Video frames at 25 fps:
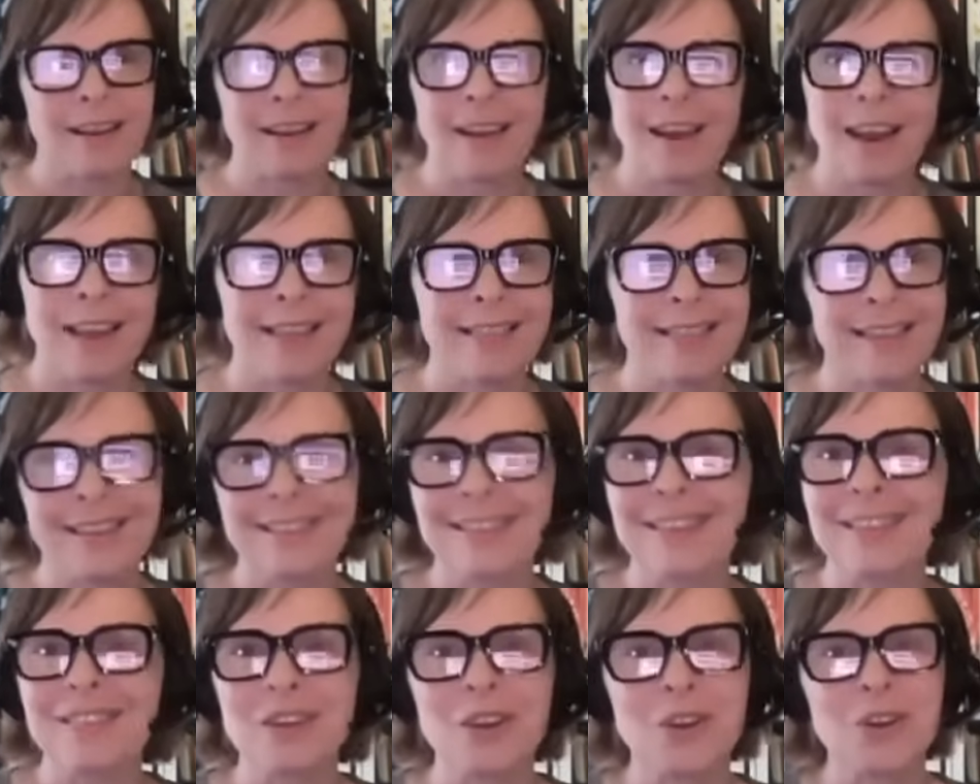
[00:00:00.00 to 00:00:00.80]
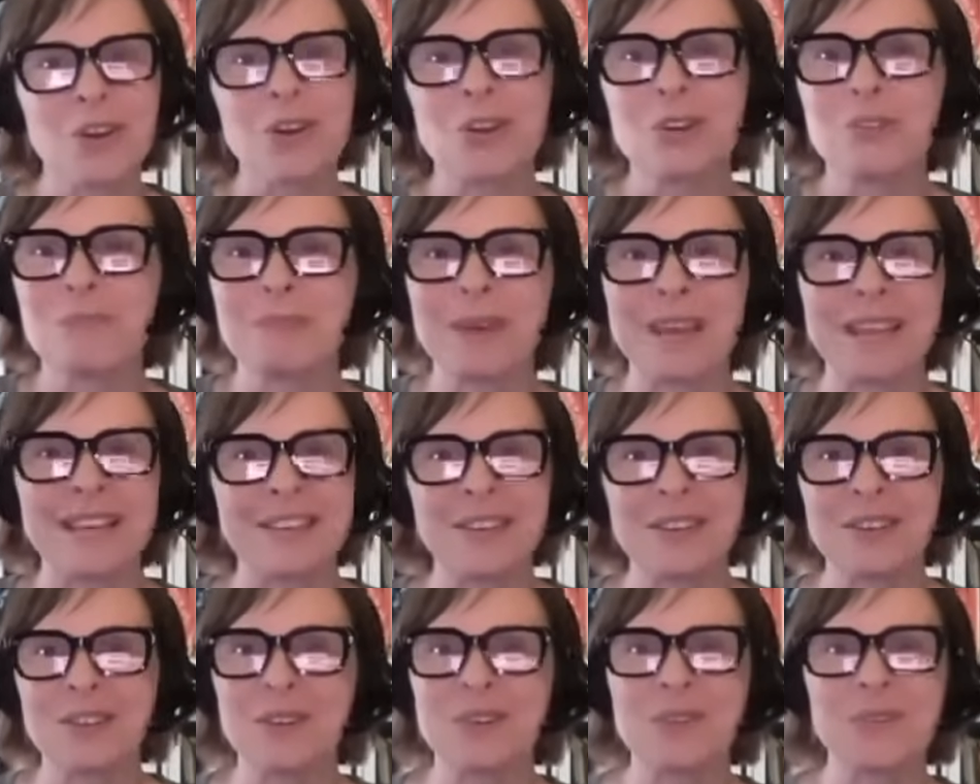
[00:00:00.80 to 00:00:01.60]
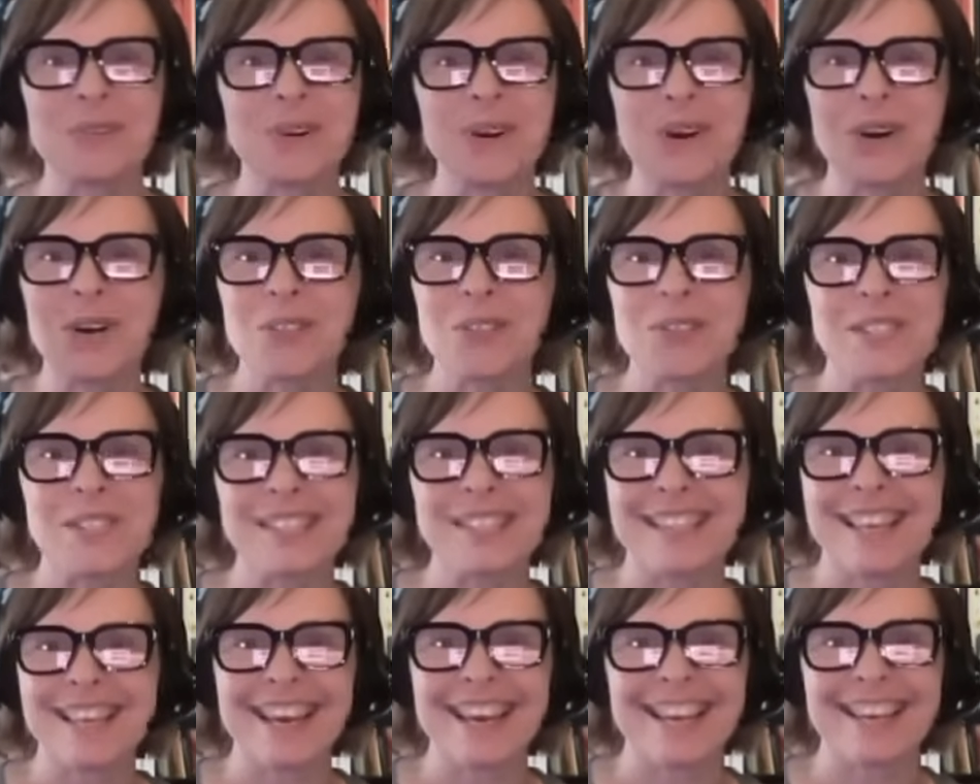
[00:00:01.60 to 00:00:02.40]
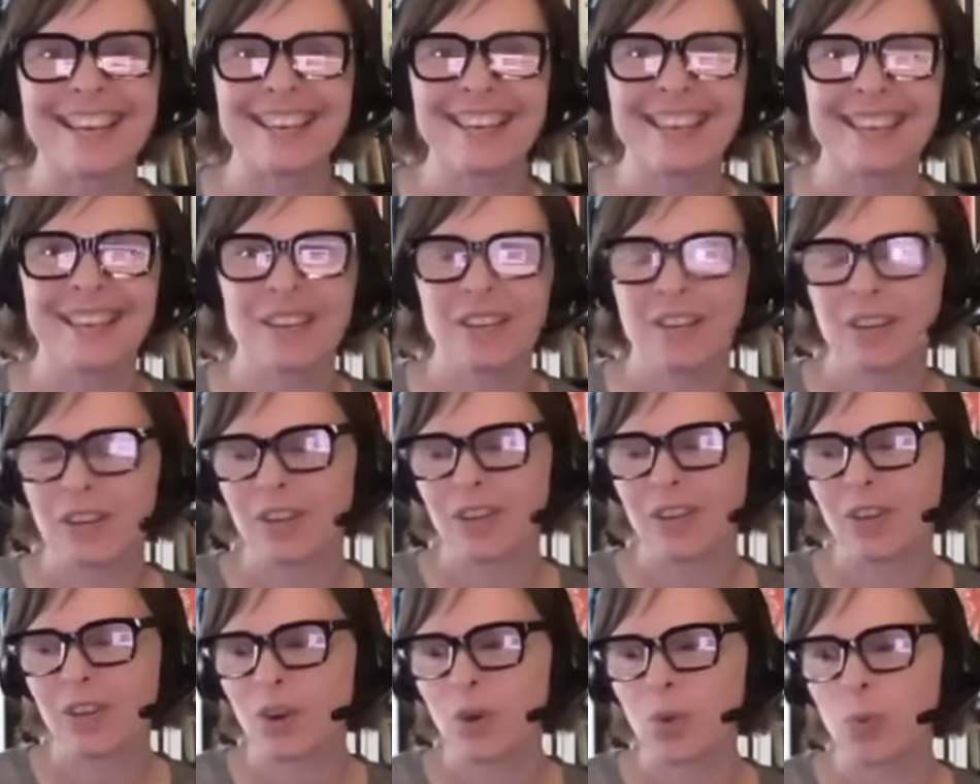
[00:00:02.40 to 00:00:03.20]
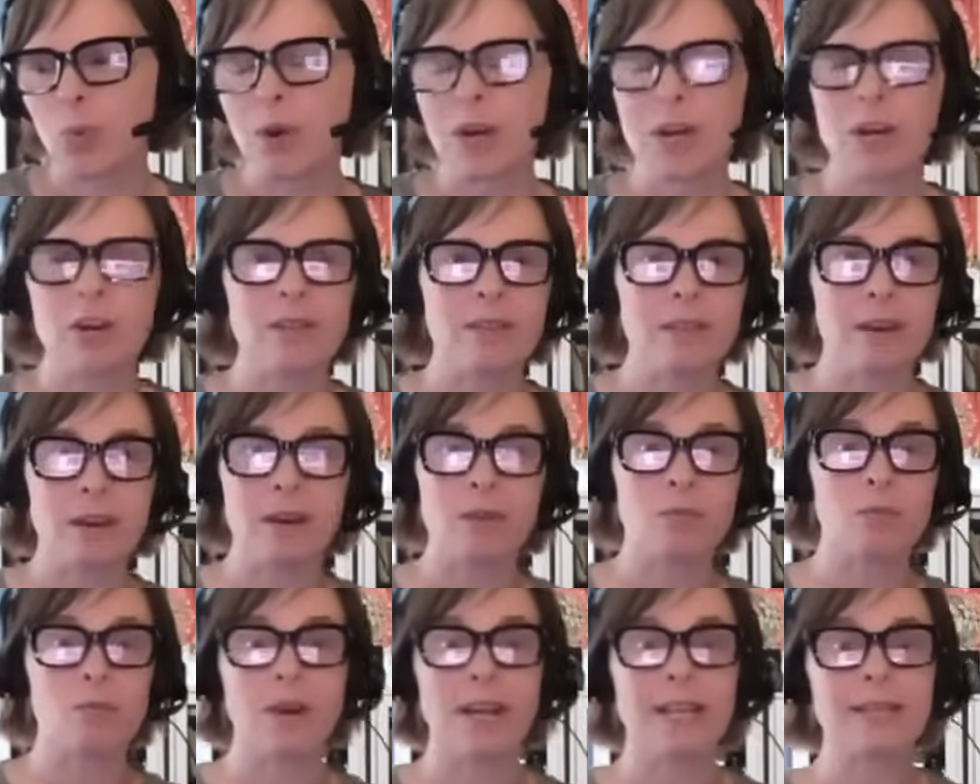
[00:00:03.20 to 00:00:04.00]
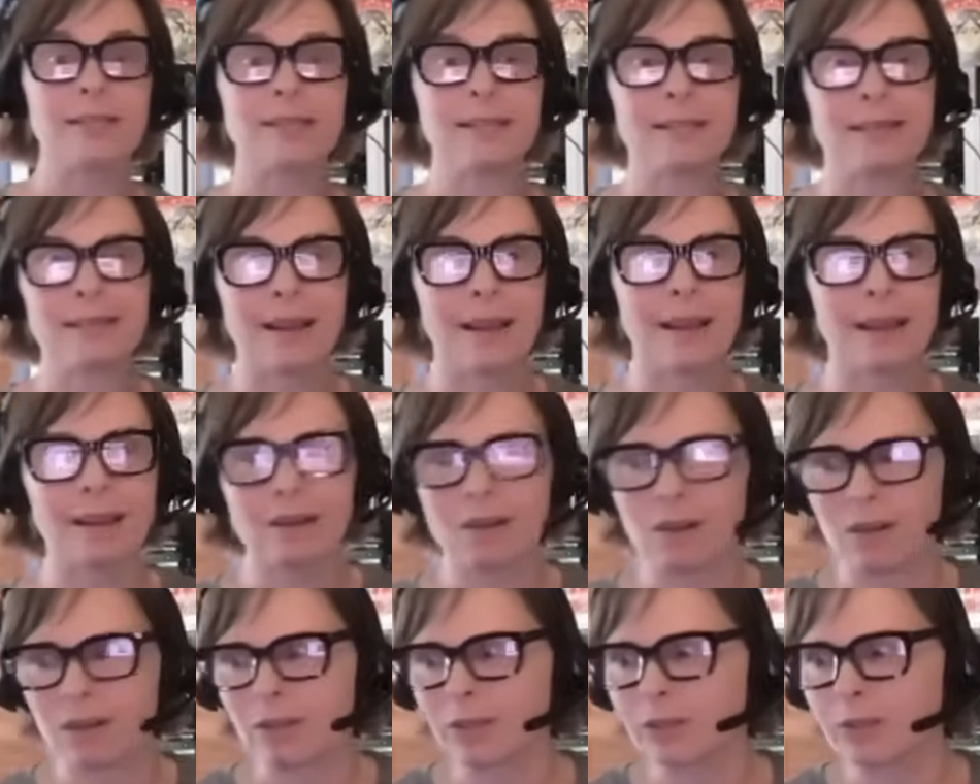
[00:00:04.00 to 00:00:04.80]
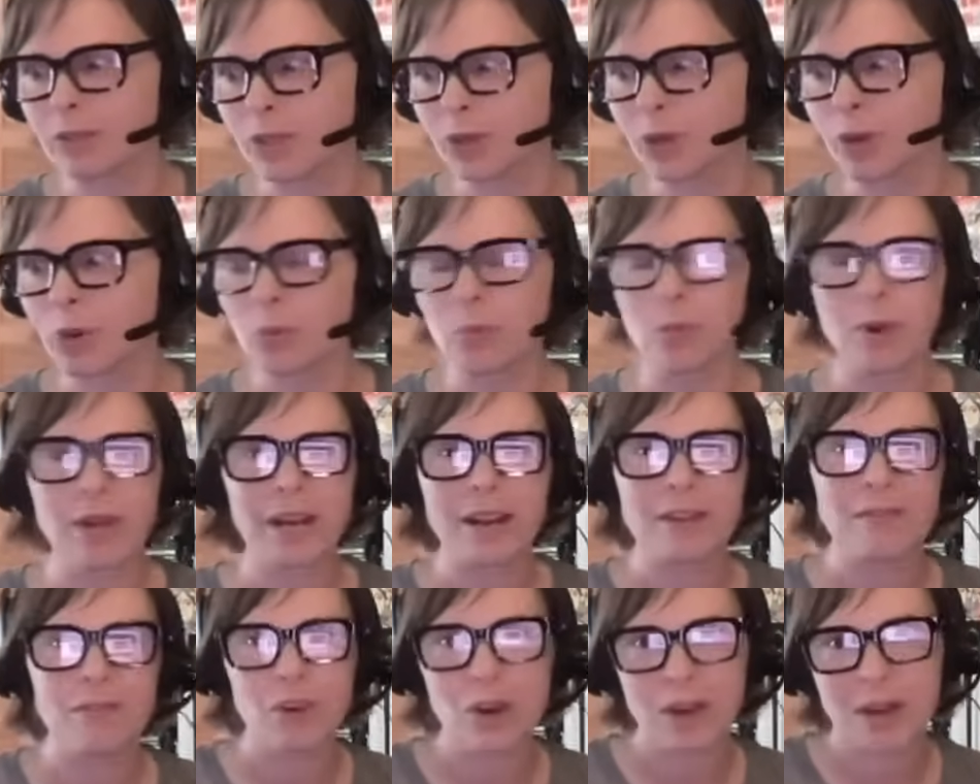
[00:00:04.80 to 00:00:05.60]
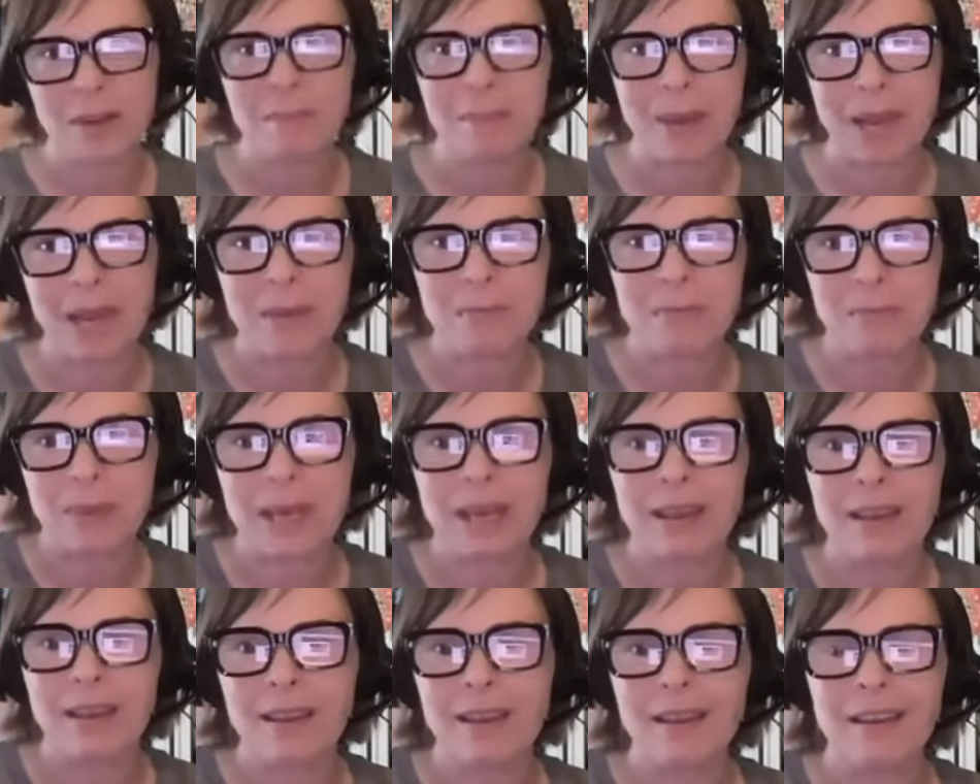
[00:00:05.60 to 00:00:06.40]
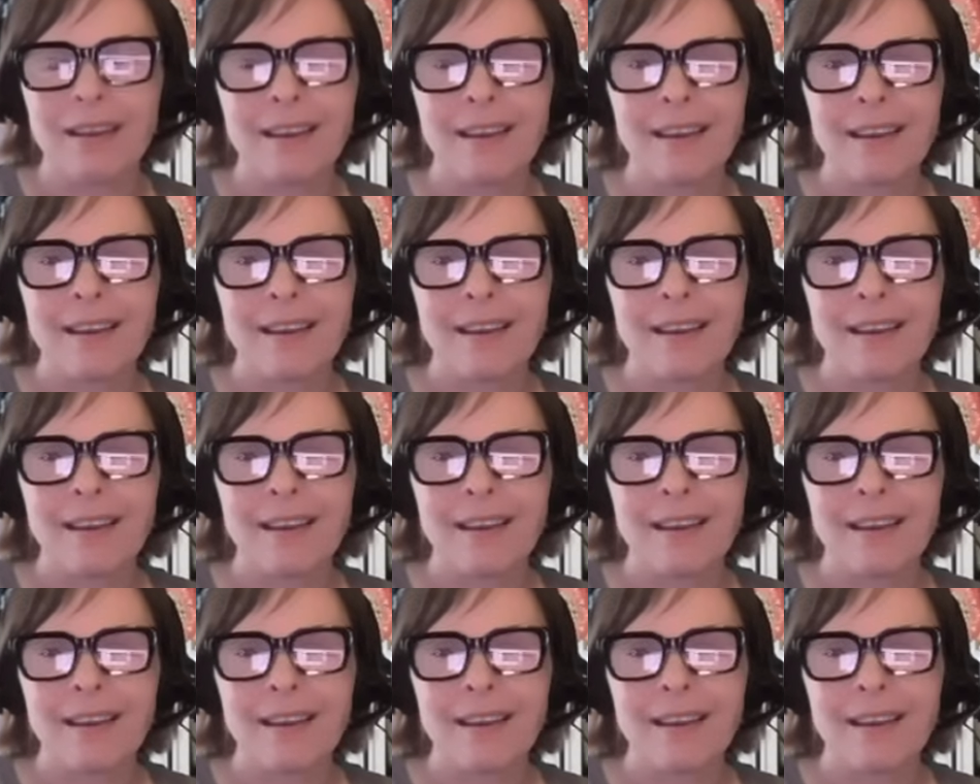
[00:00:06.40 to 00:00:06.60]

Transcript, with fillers: i think that there could have been you know cults that you know we're the red snake cult or whatever it might be